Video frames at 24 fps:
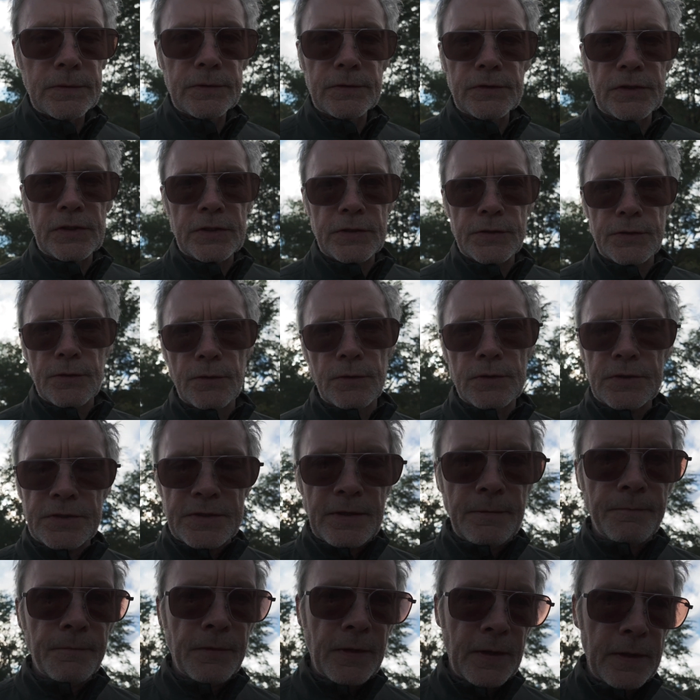She saw
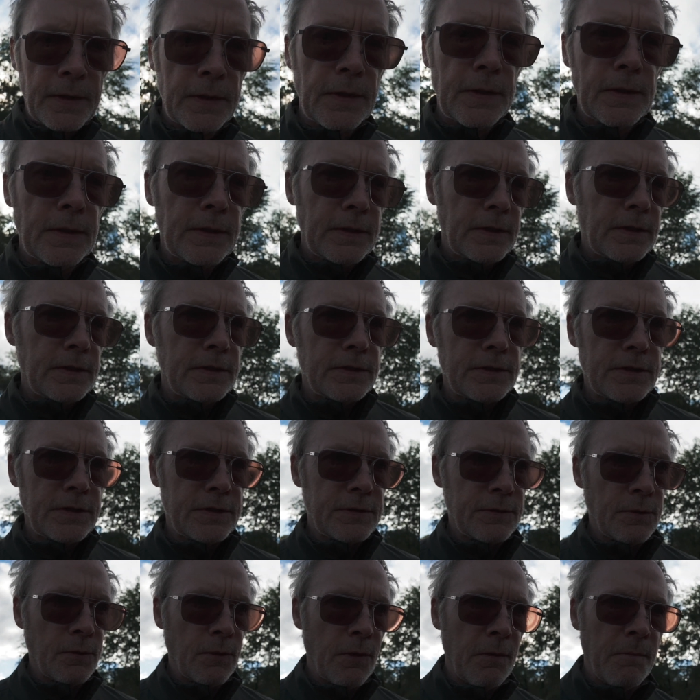something. She
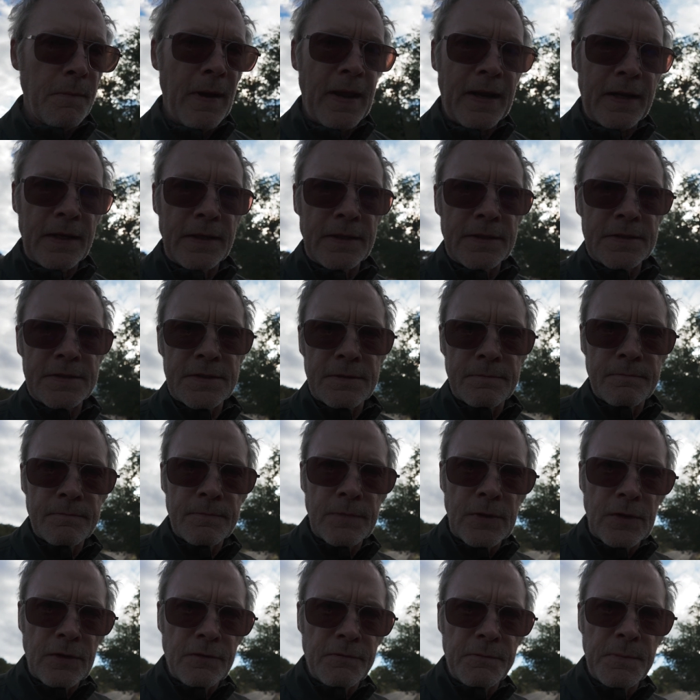saw the
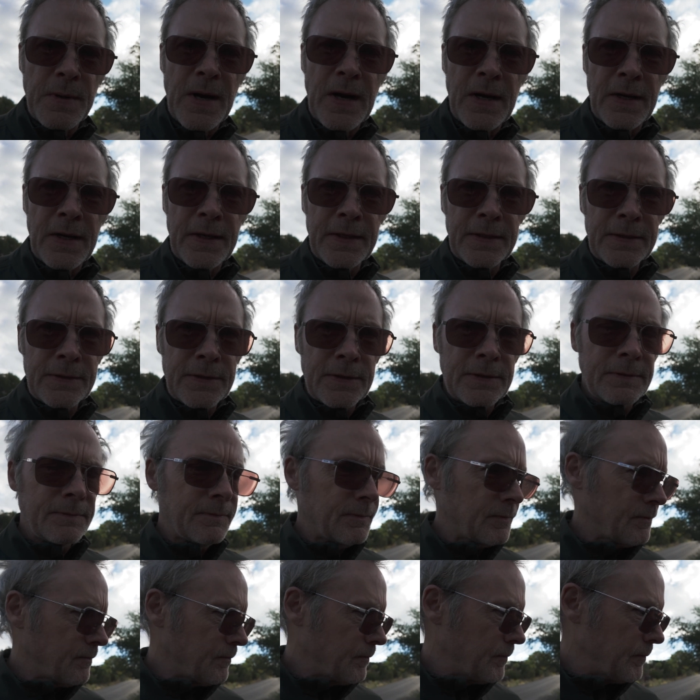mechanism of mind,
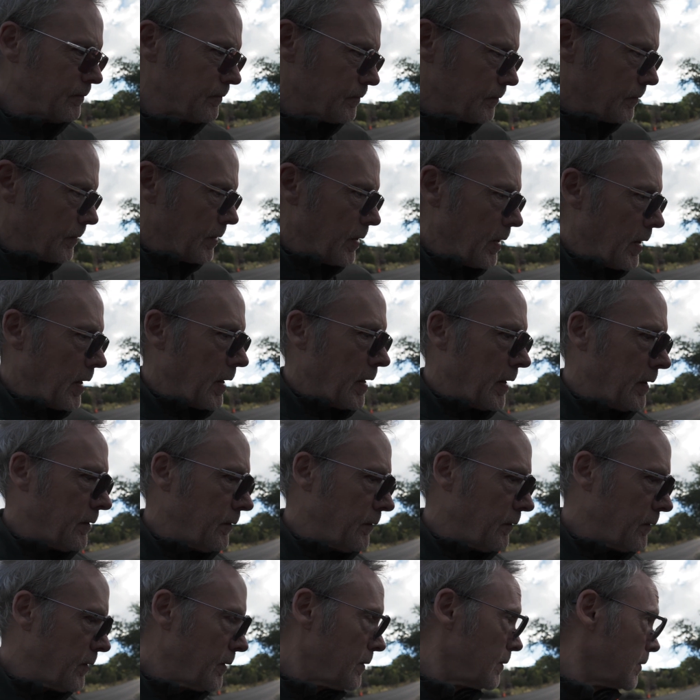
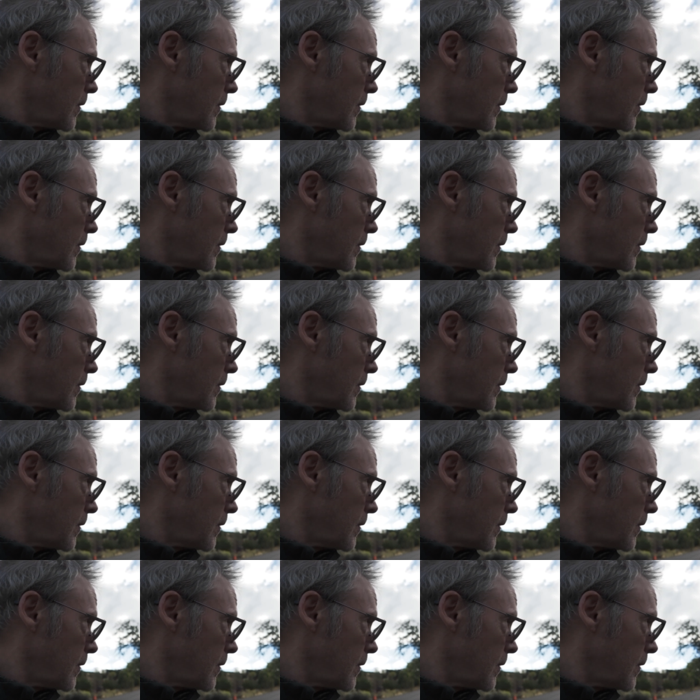and